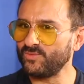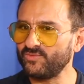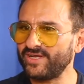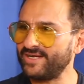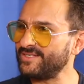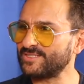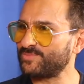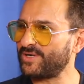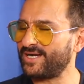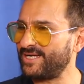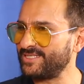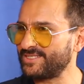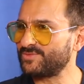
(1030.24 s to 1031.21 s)
Oh, various
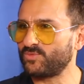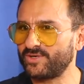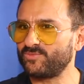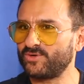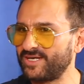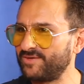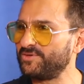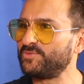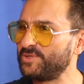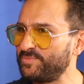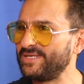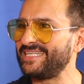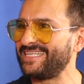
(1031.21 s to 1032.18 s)
part. I just, whatever
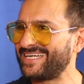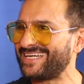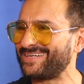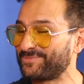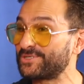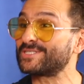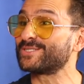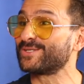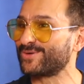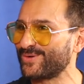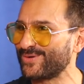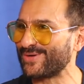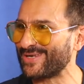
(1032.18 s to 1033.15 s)
would be there. What's
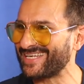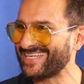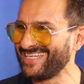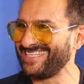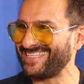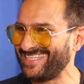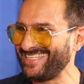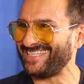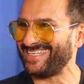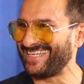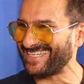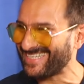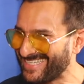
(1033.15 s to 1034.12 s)
the role?
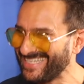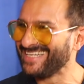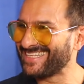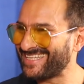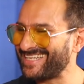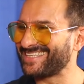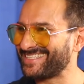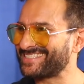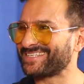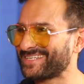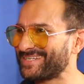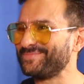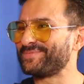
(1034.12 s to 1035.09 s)
like
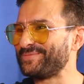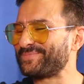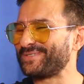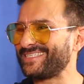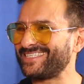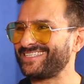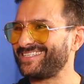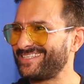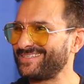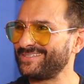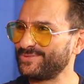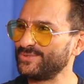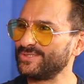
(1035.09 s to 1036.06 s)
there's certain people
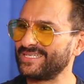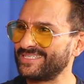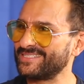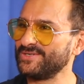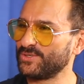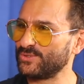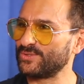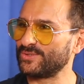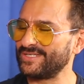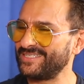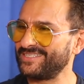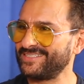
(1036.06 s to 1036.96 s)
who there's no,